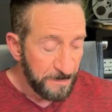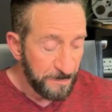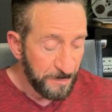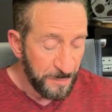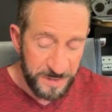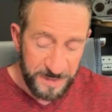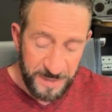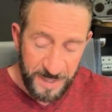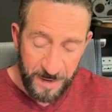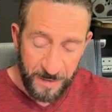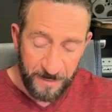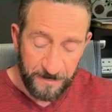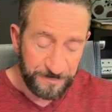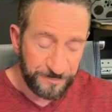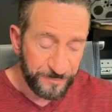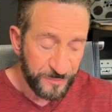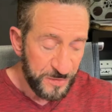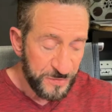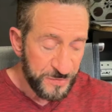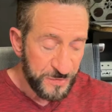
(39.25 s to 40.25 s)
But now,
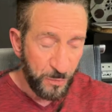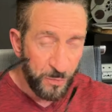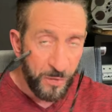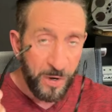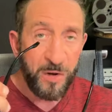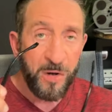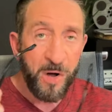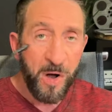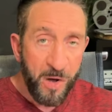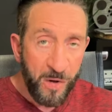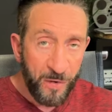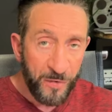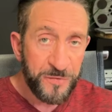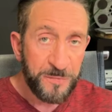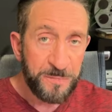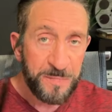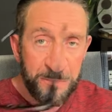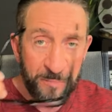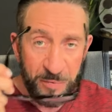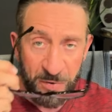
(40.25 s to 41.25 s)
so we're called
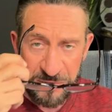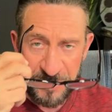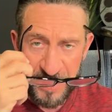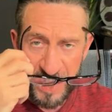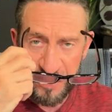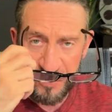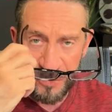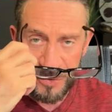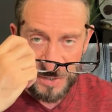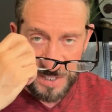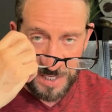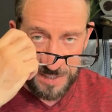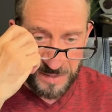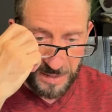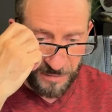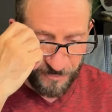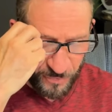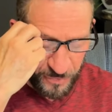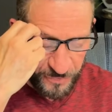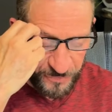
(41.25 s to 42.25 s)
to be partakers of that.
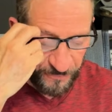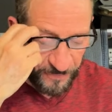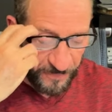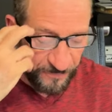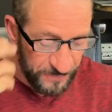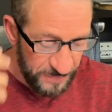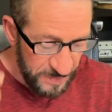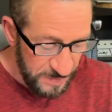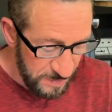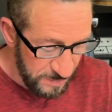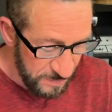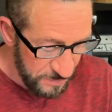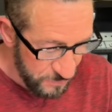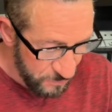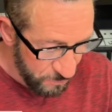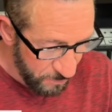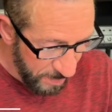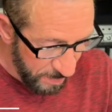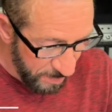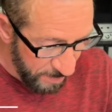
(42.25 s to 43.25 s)
Now, verse 15
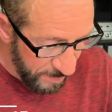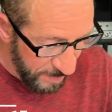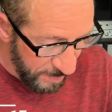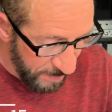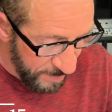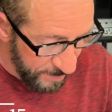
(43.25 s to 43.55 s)
is where our